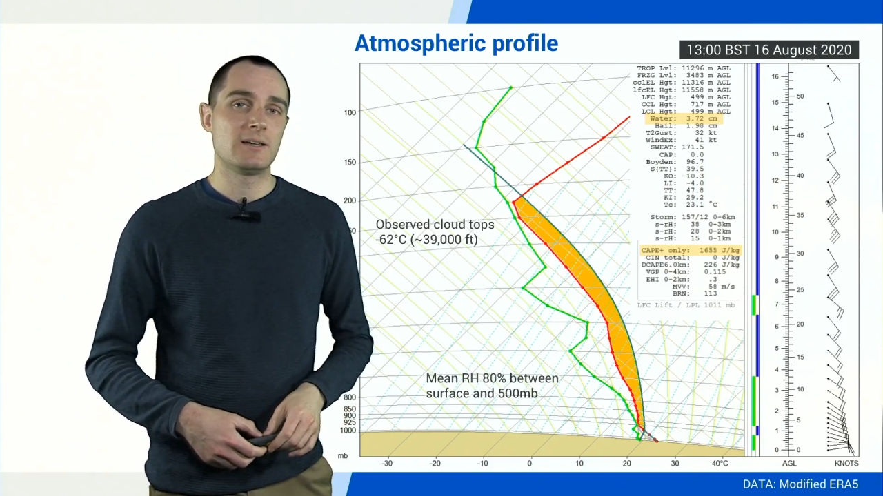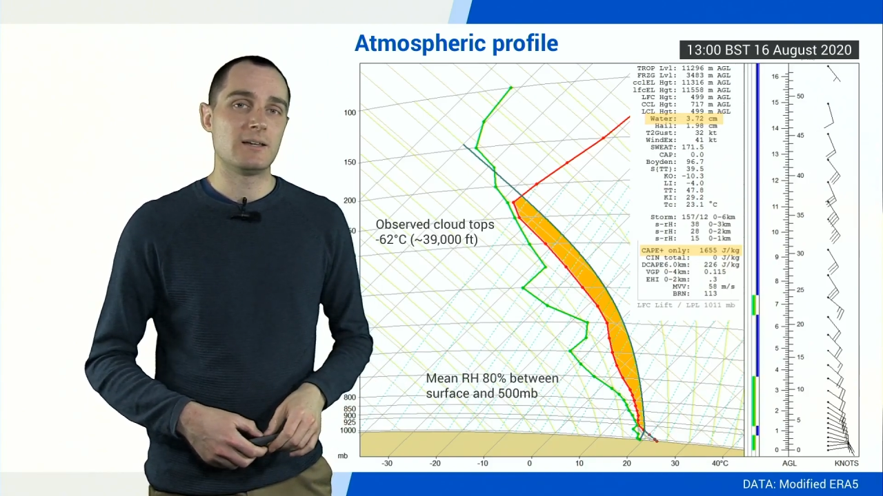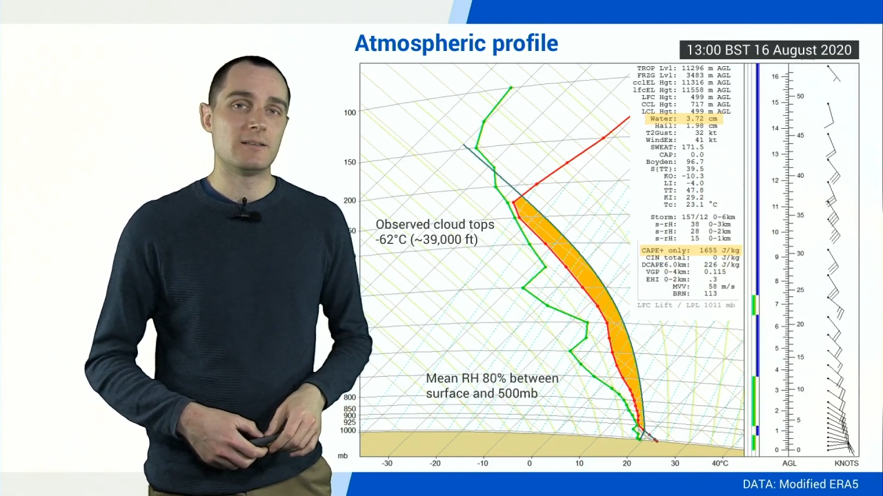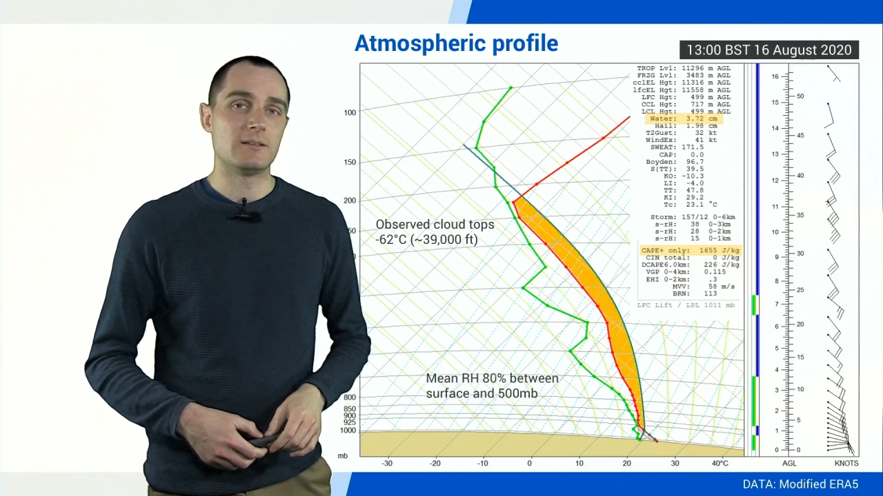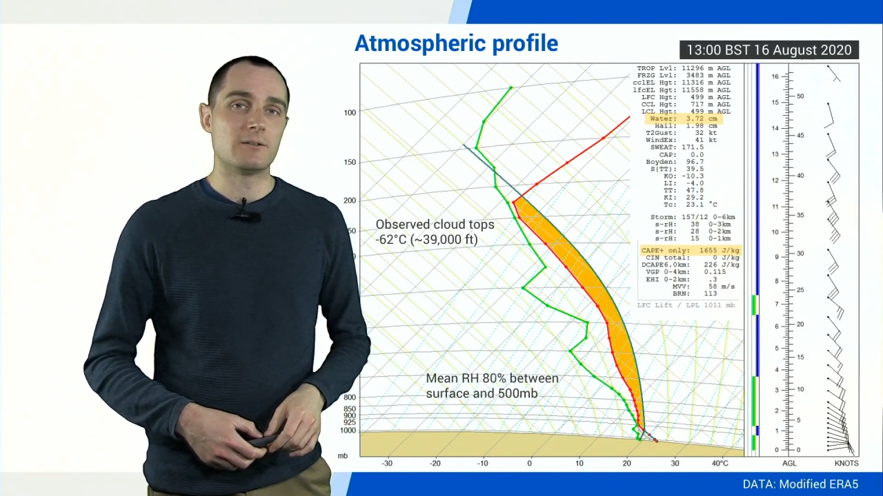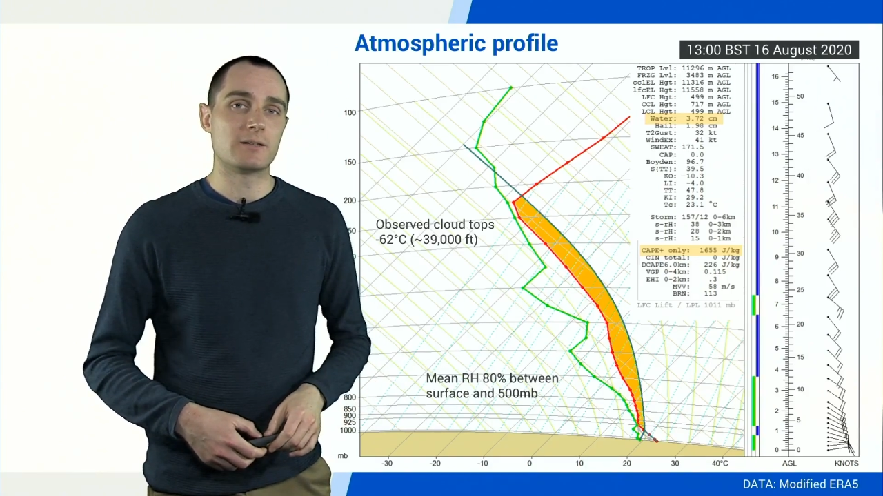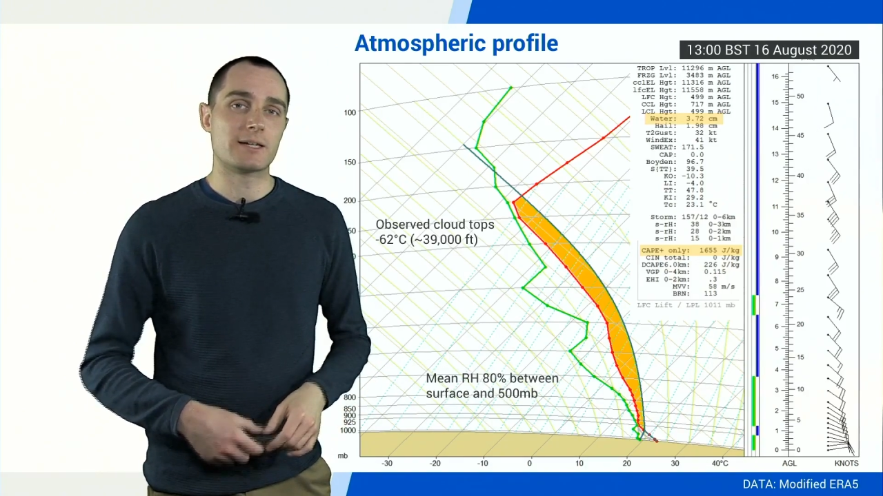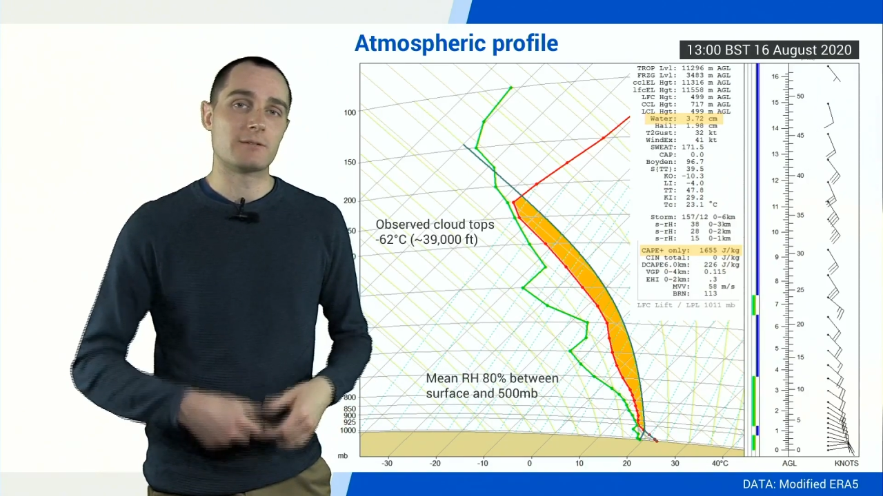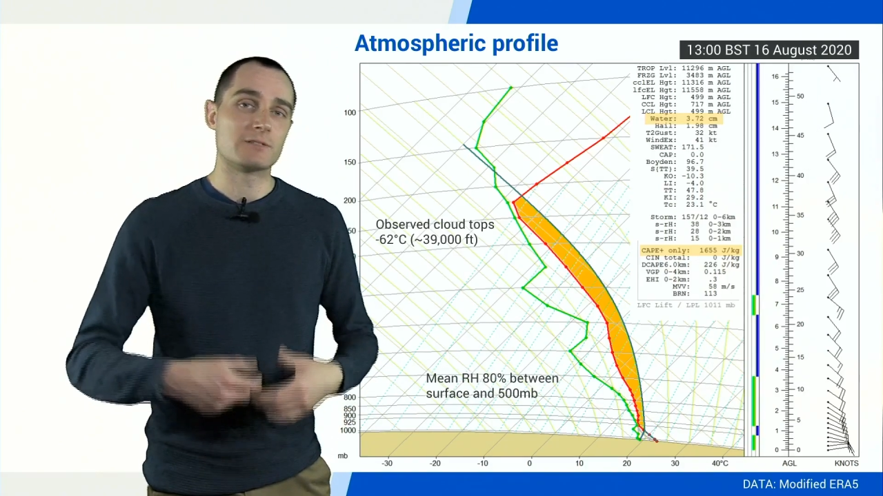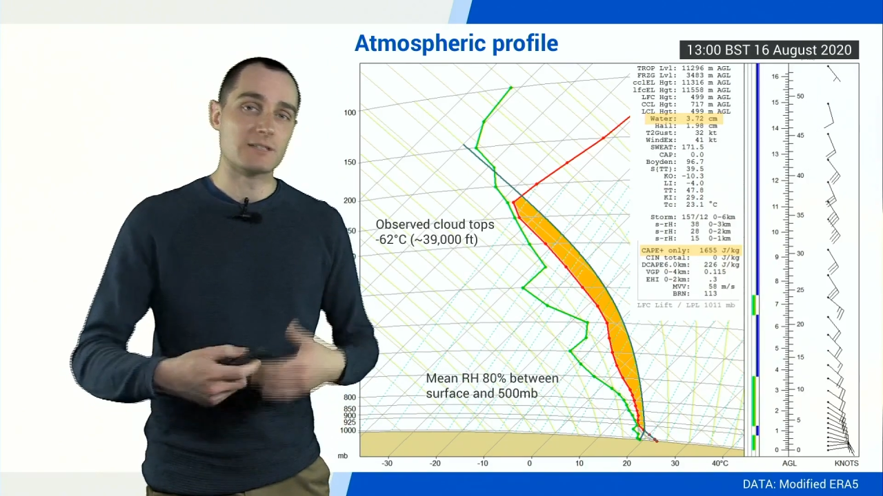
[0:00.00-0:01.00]
in the
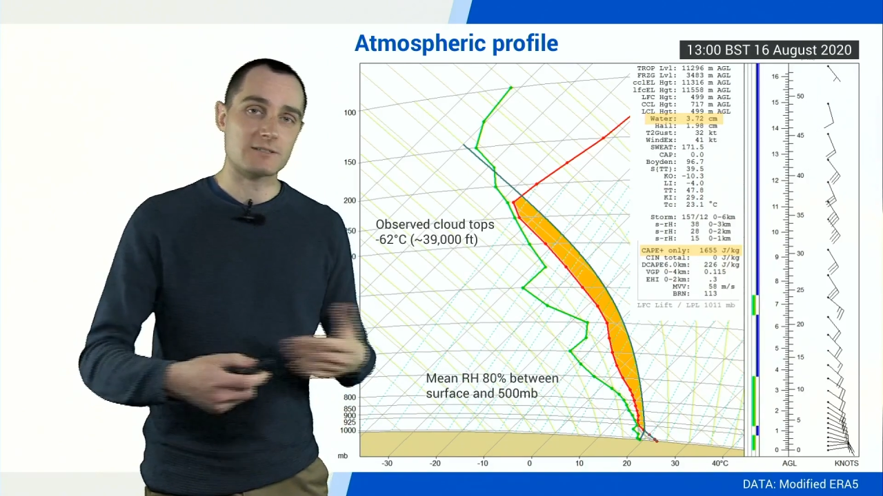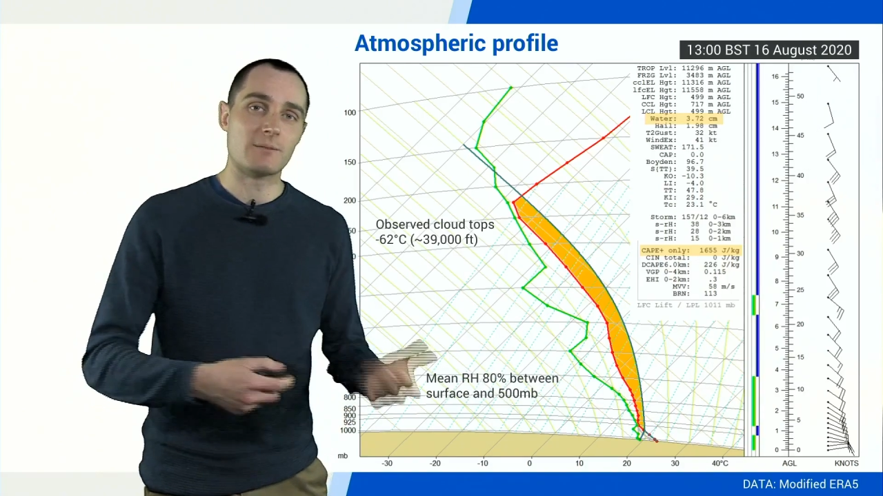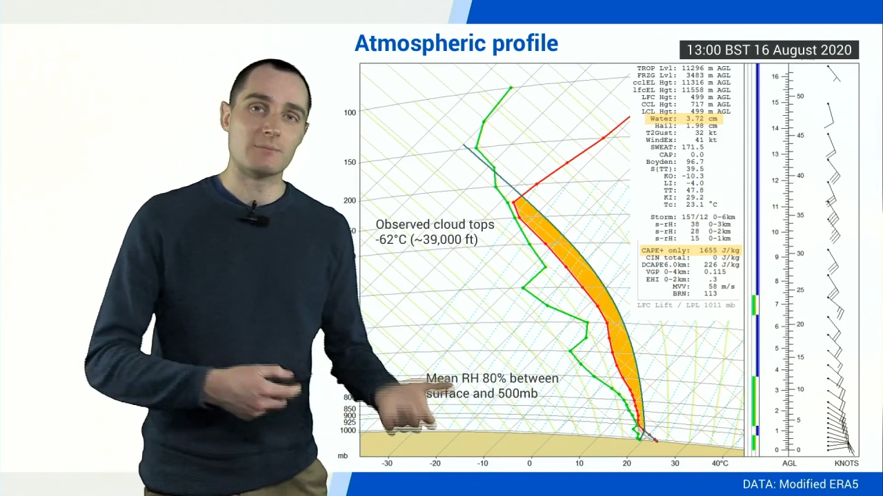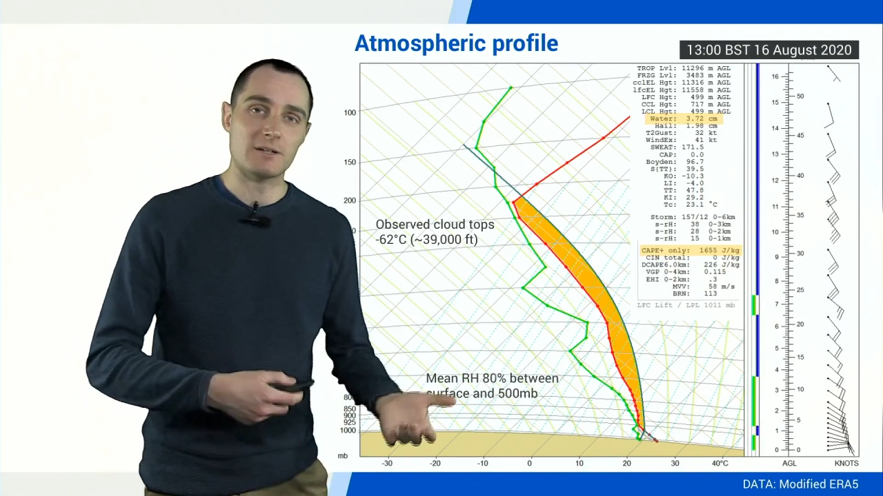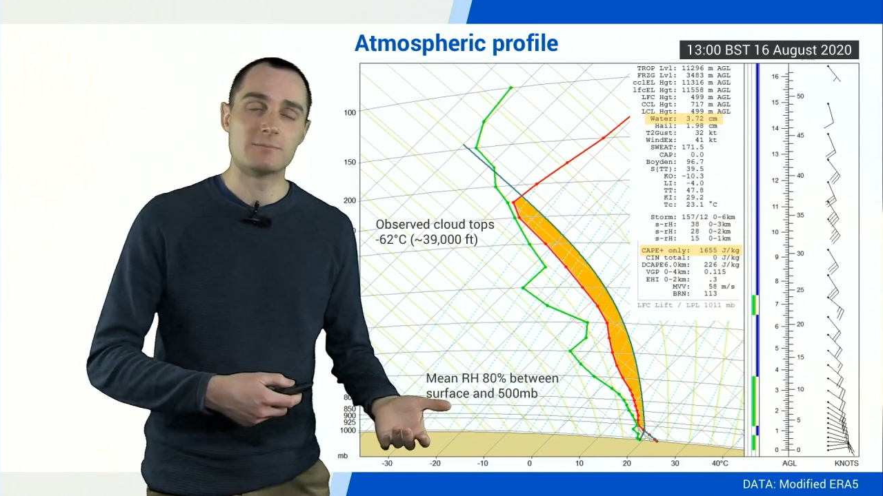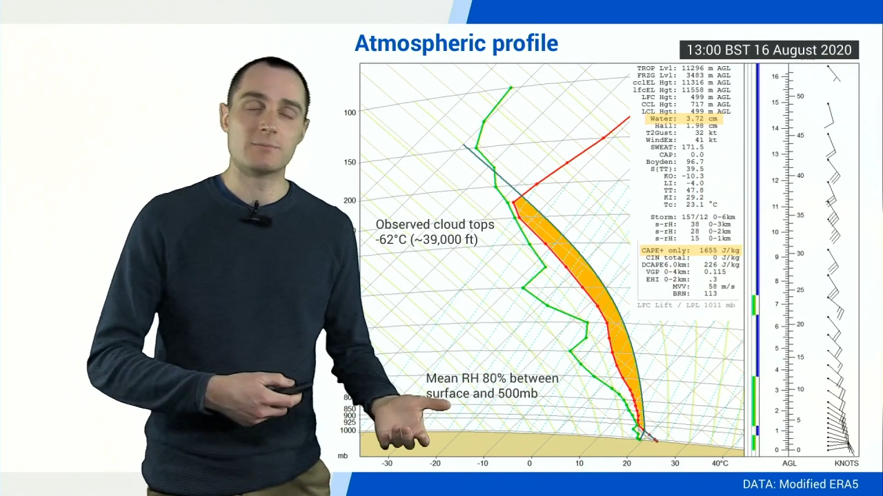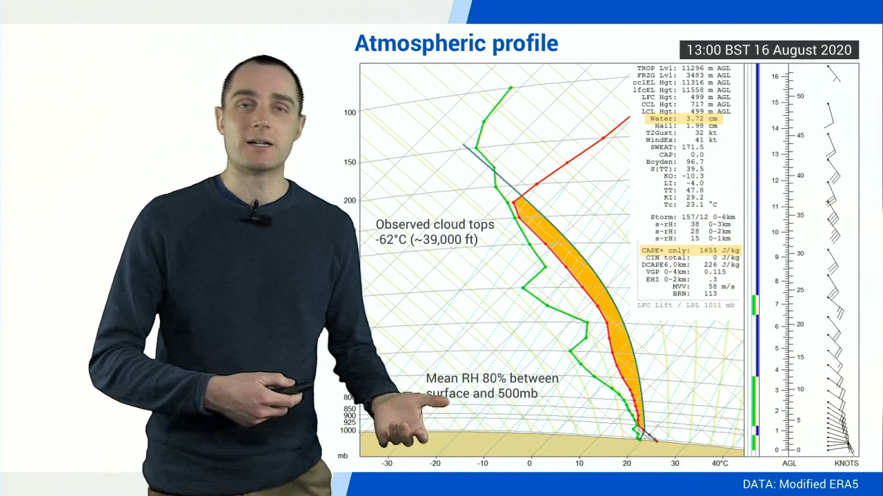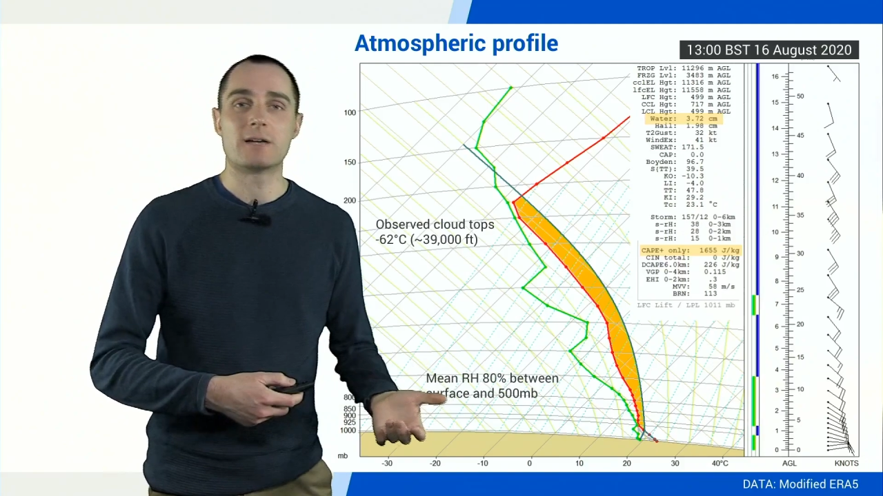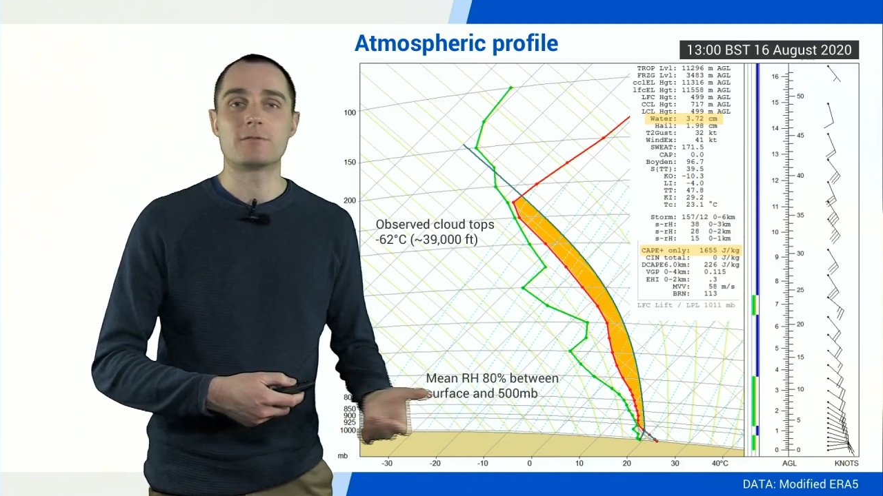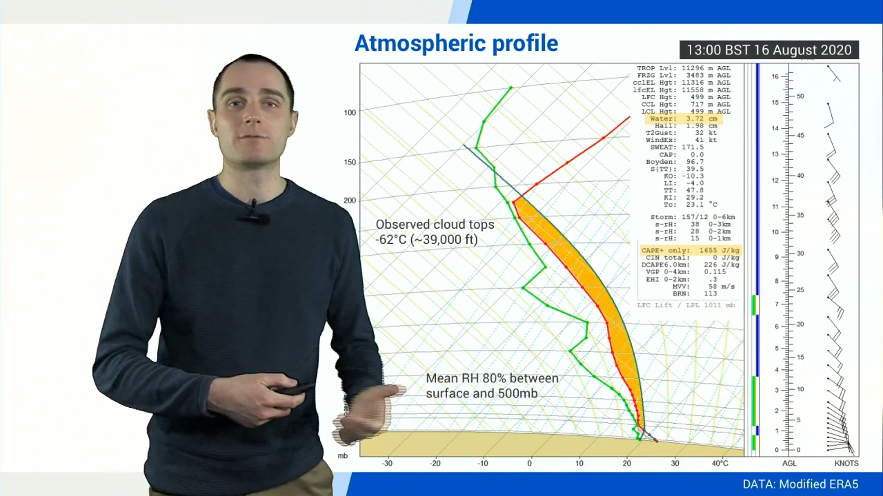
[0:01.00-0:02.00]
UK. Obviously some years might
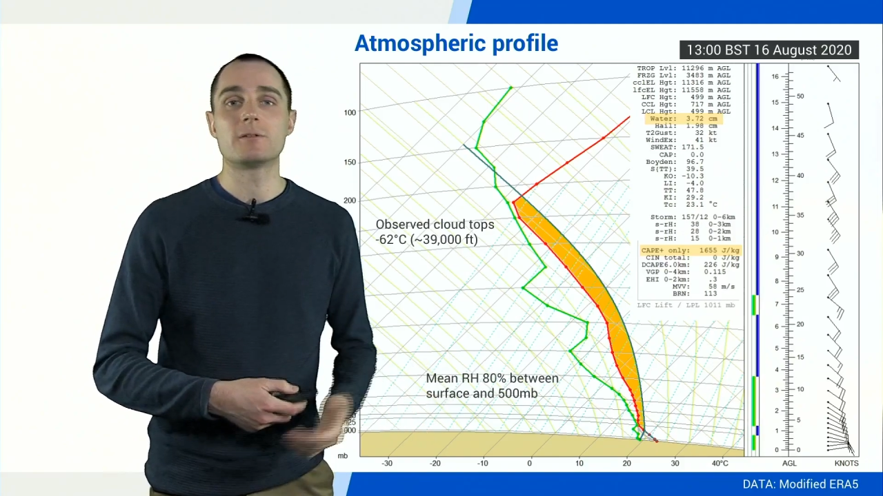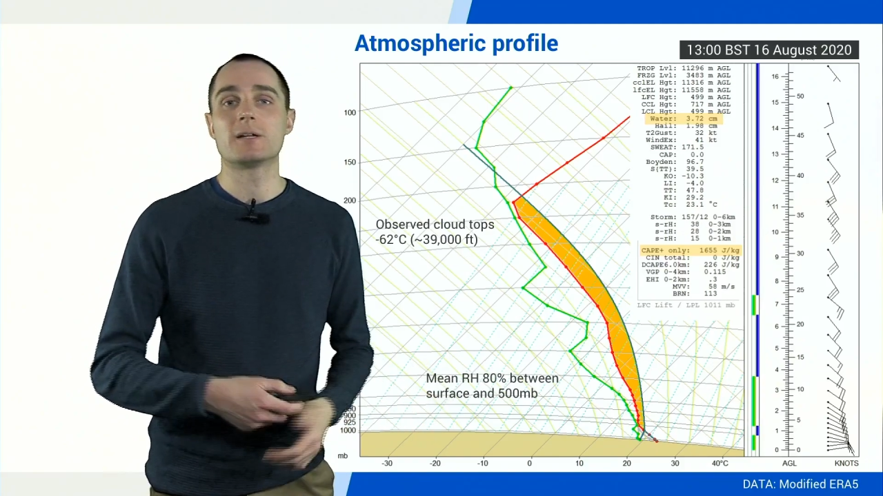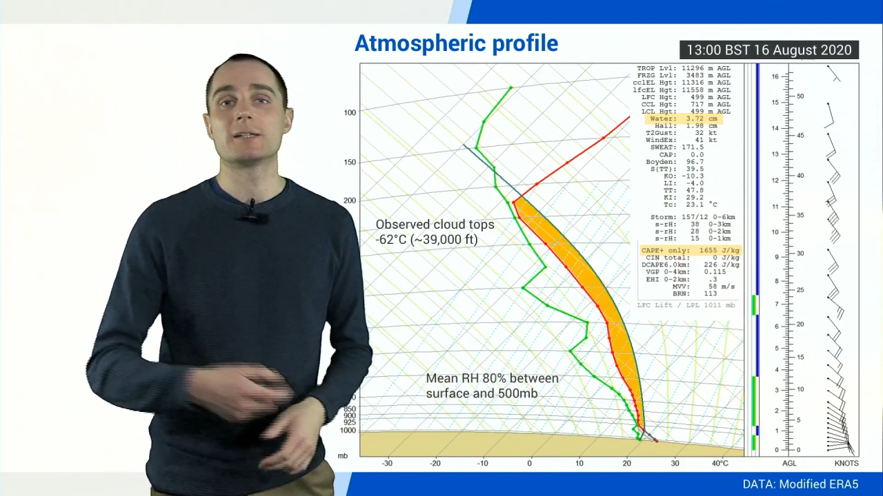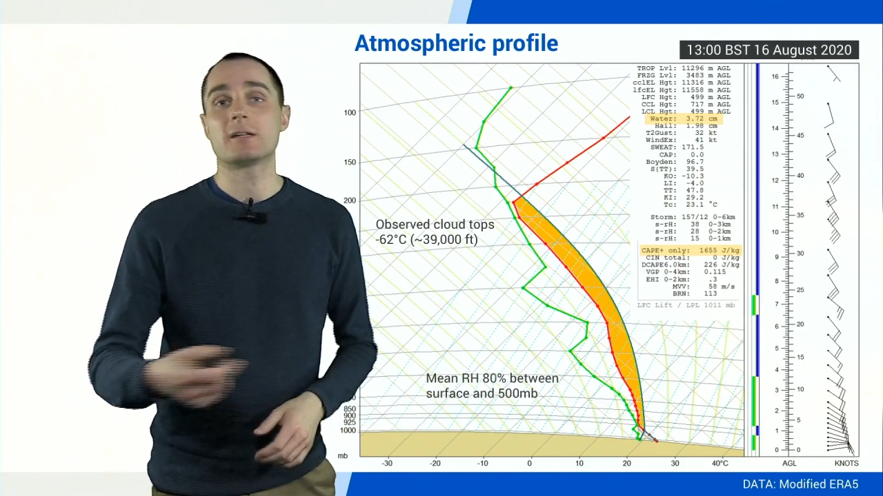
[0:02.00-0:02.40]
have a few days,